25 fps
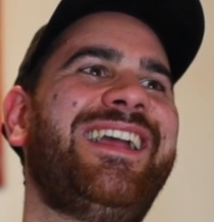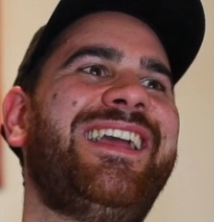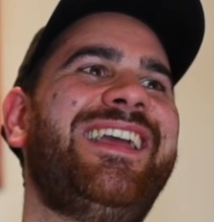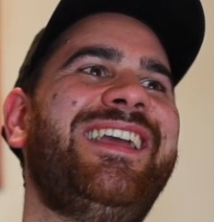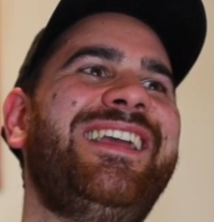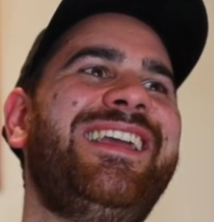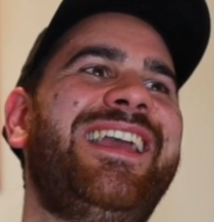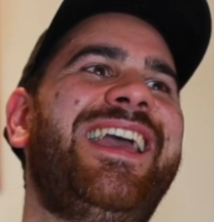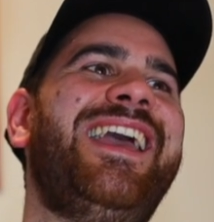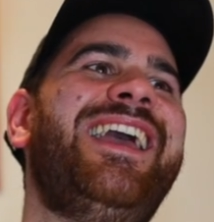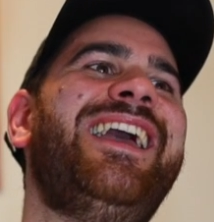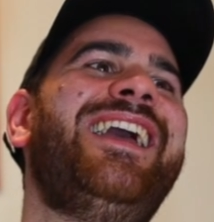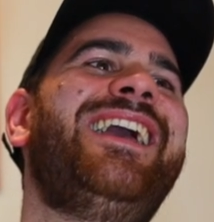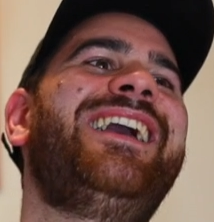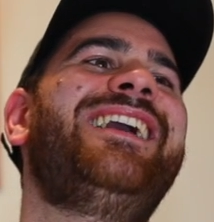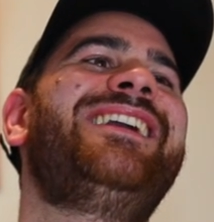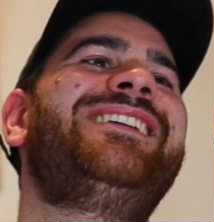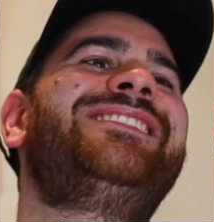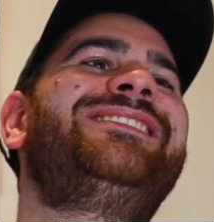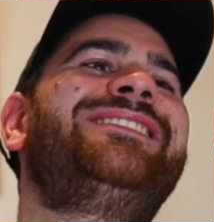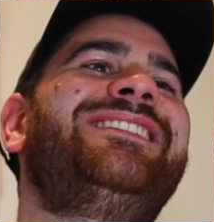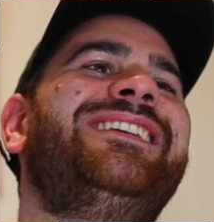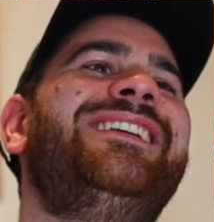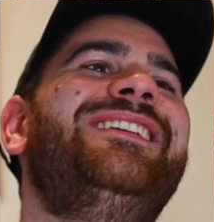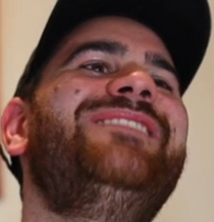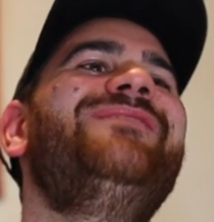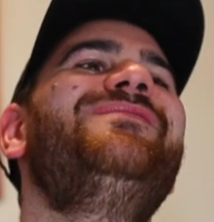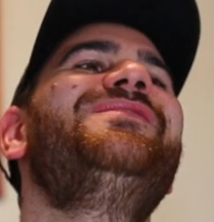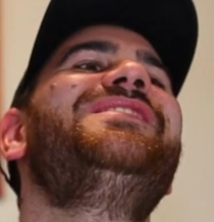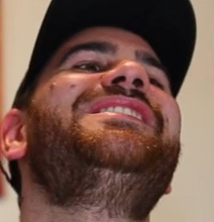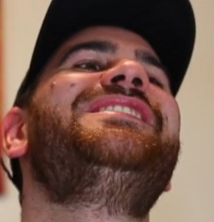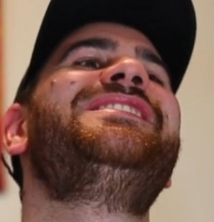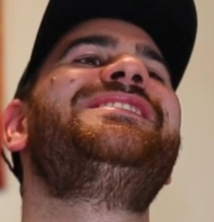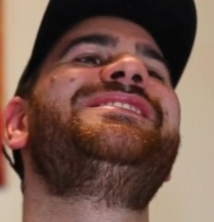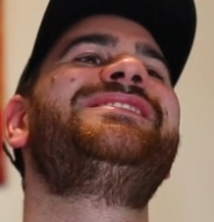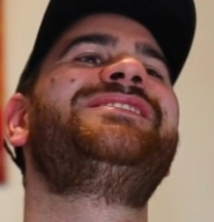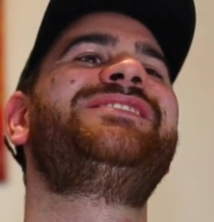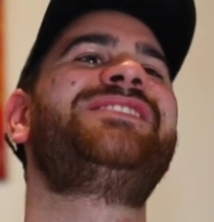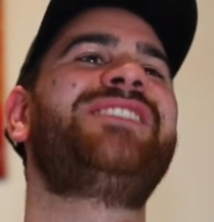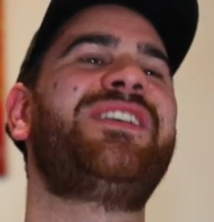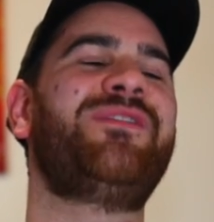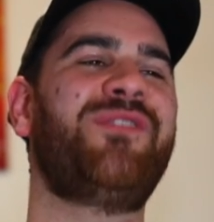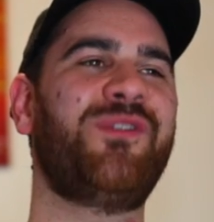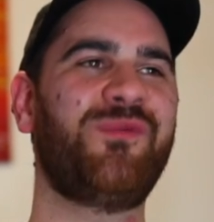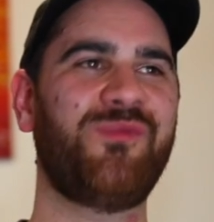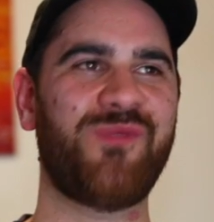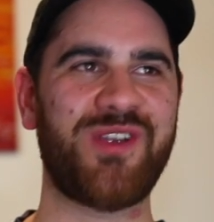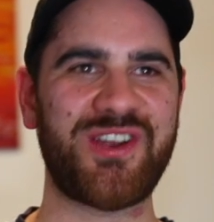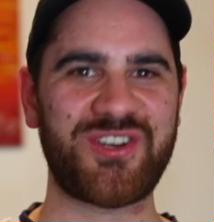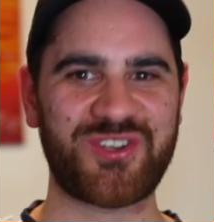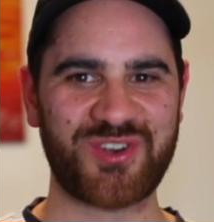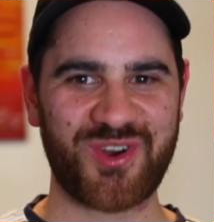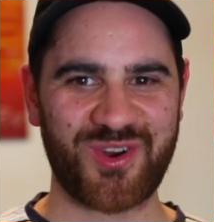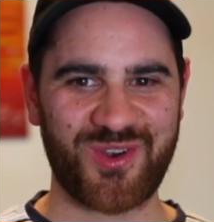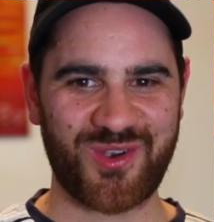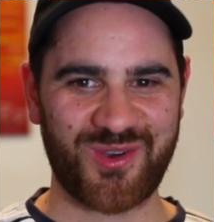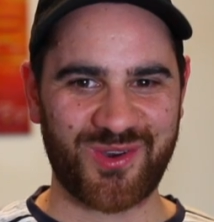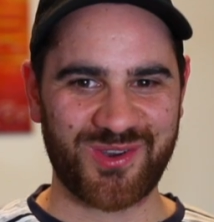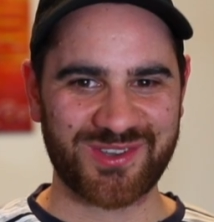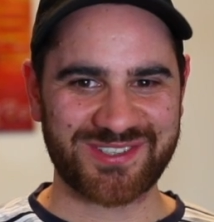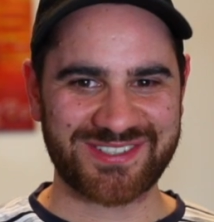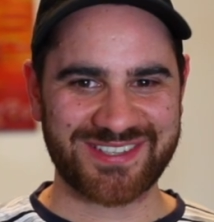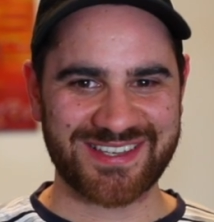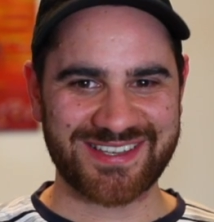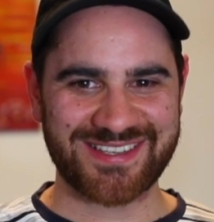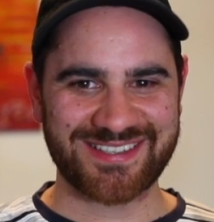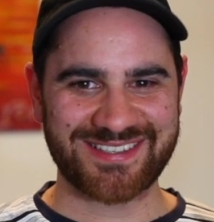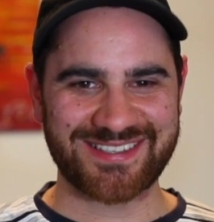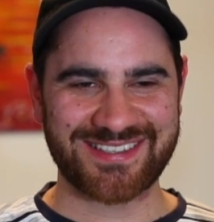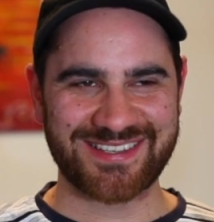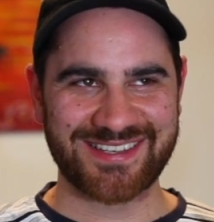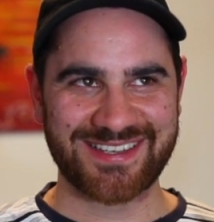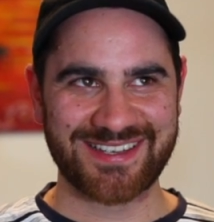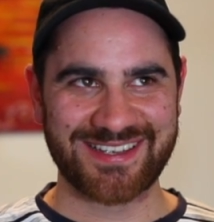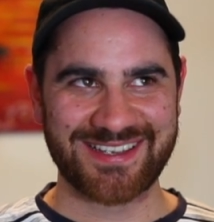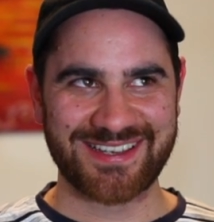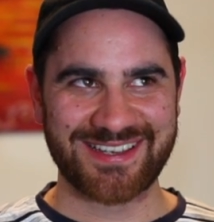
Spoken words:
He has 7 retro courses